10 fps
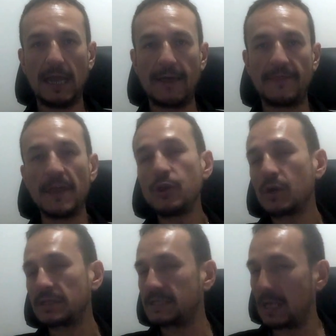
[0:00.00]
And then
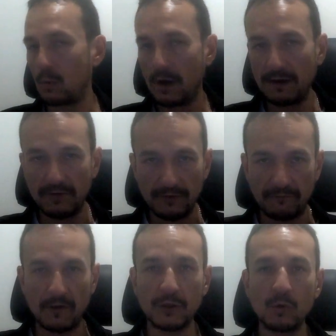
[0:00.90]
you can say whatever the
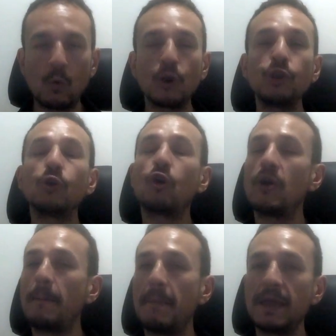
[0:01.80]
fuck you want. You're
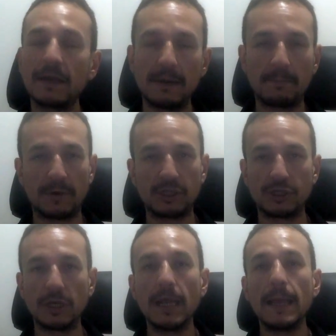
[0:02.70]
gonna make an
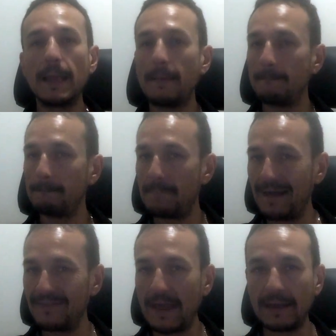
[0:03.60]
impression
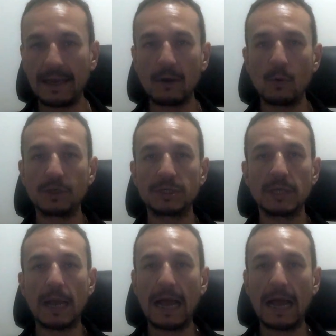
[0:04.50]
by that language